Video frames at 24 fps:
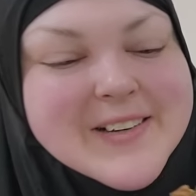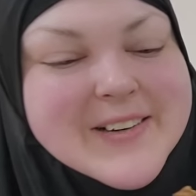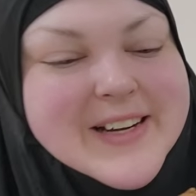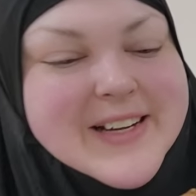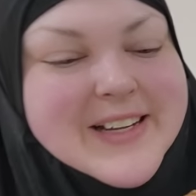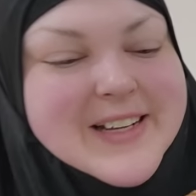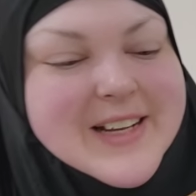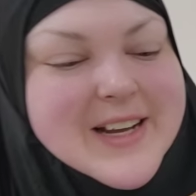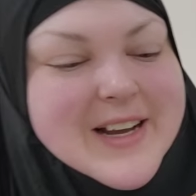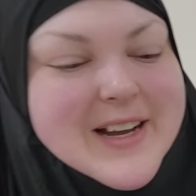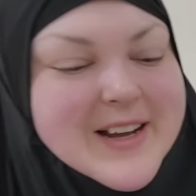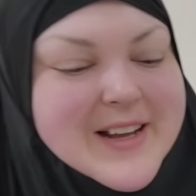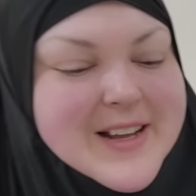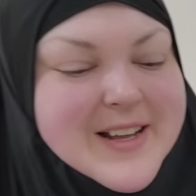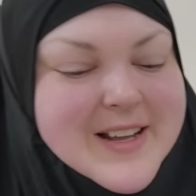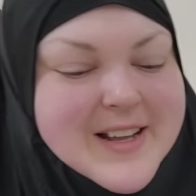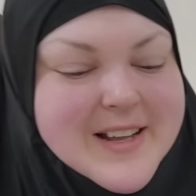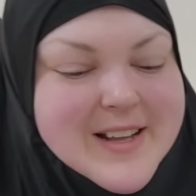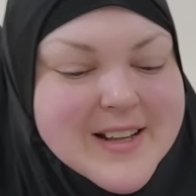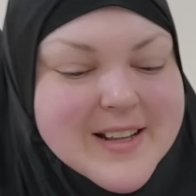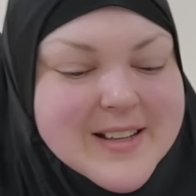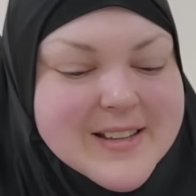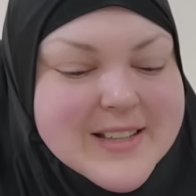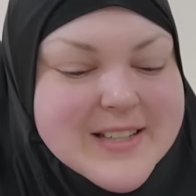All right,
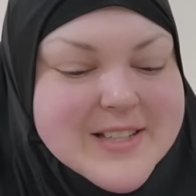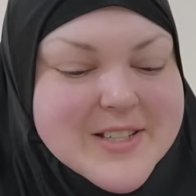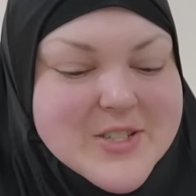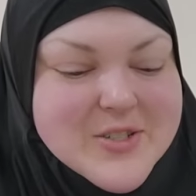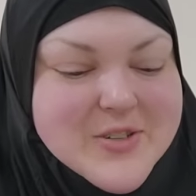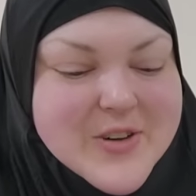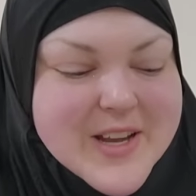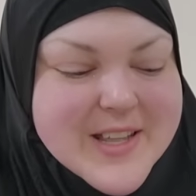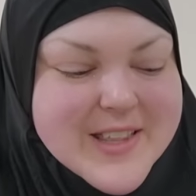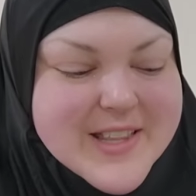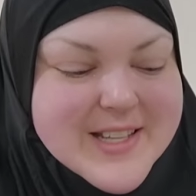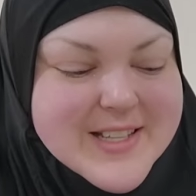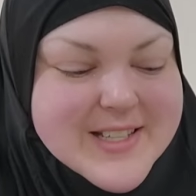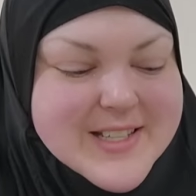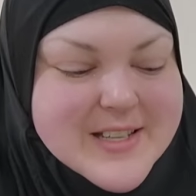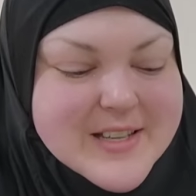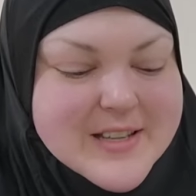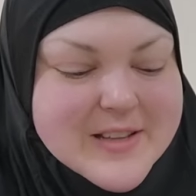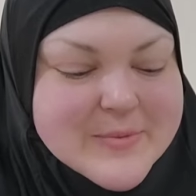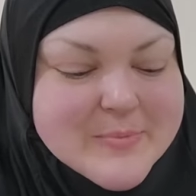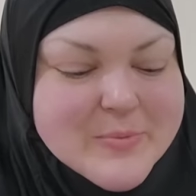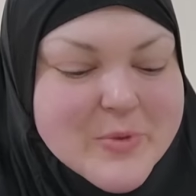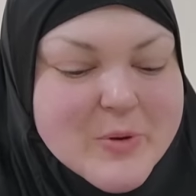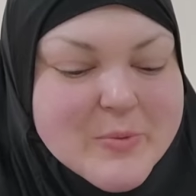let's try this.
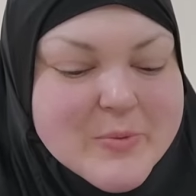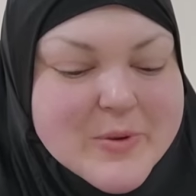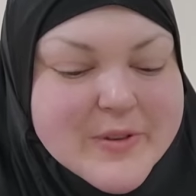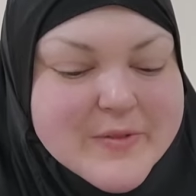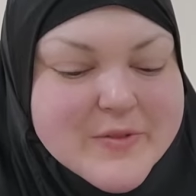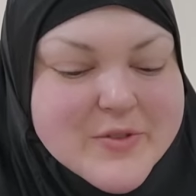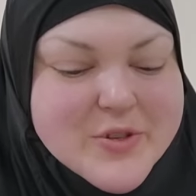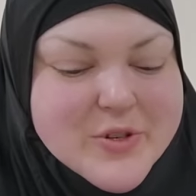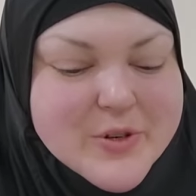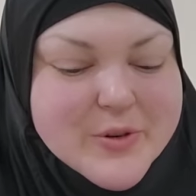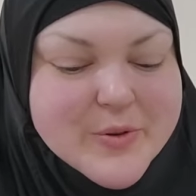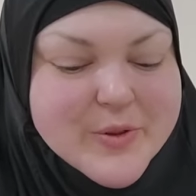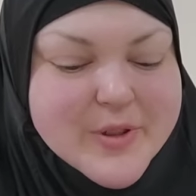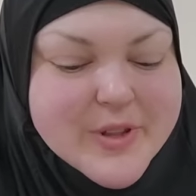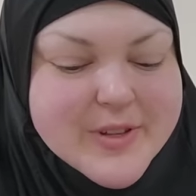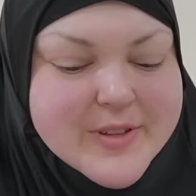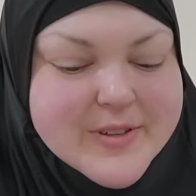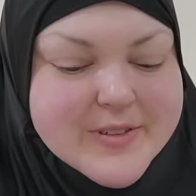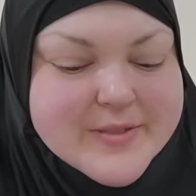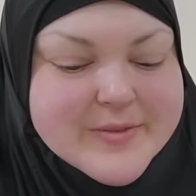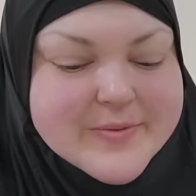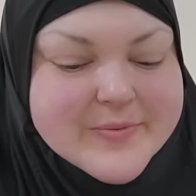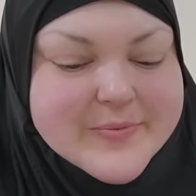Moment of truth.